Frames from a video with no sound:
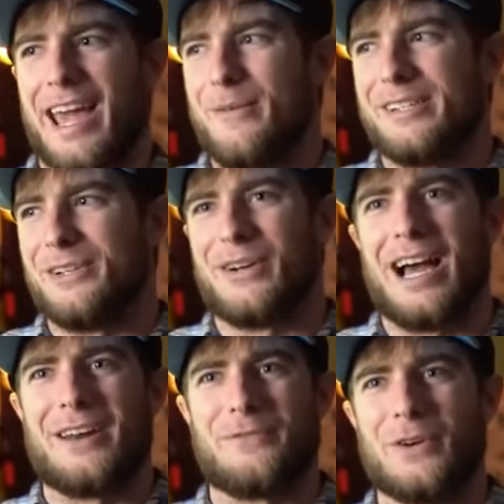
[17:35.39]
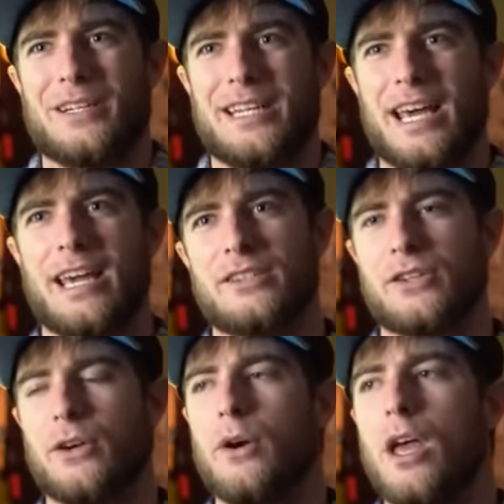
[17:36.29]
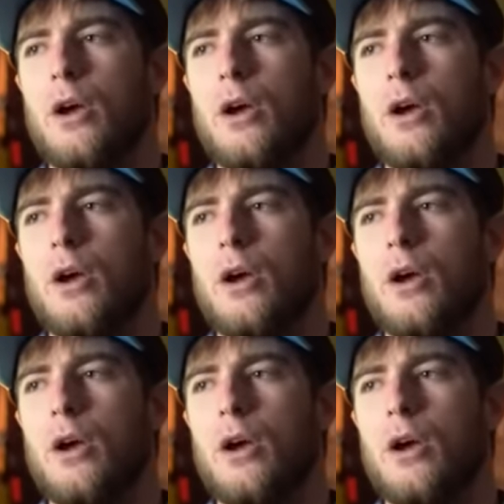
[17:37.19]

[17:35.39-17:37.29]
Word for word: hey, we still got it for a day. So